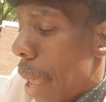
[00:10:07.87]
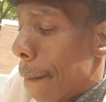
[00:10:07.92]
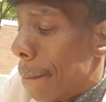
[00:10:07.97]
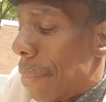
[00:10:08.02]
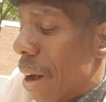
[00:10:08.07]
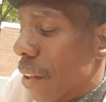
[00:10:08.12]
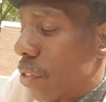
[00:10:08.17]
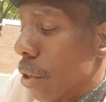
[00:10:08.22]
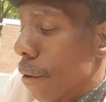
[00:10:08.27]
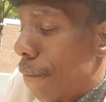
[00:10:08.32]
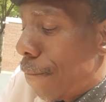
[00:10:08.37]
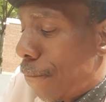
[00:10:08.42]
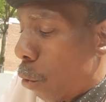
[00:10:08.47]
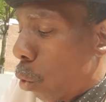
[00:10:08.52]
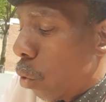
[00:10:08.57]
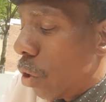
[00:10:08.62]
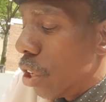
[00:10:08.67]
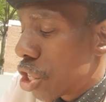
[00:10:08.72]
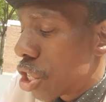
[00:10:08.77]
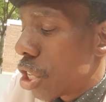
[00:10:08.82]
but the
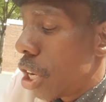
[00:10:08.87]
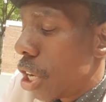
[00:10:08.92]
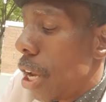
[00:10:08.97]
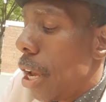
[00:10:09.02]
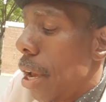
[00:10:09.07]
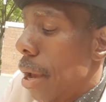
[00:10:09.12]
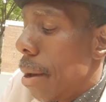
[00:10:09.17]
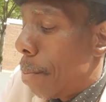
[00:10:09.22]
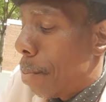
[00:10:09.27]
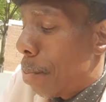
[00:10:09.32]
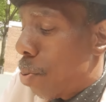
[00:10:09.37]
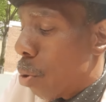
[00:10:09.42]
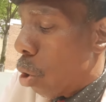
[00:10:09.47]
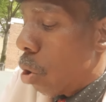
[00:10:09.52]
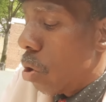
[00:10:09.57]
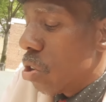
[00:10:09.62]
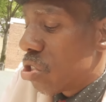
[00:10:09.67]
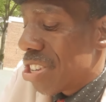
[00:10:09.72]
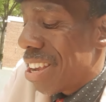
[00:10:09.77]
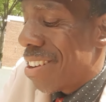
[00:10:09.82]
foolish
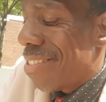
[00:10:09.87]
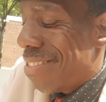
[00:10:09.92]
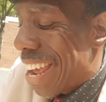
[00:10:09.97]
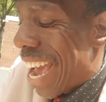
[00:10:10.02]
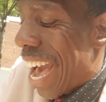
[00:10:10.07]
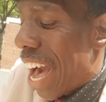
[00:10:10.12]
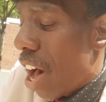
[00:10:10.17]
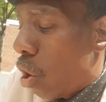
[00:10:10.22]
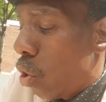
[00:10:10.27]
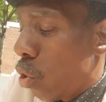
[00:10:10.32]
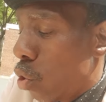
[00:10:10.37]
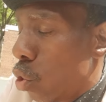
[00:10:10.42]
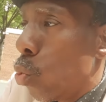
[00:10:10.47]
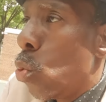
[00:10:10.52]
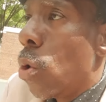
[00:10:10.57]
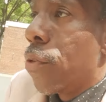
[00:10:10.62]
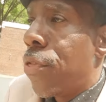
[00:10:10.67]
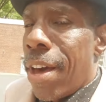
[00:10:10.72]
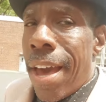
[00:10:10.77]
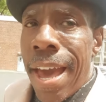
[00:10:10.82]
pulls it down
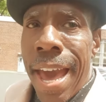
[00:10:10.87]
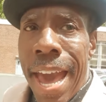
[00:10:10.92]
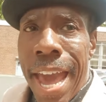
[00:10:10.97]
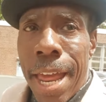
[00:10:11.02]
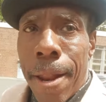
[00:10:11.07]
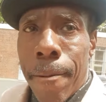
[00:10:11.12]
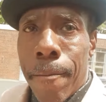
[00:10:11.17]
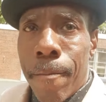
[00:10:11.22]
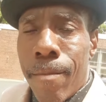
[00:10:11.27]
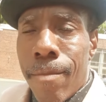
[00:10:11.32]
with her hand.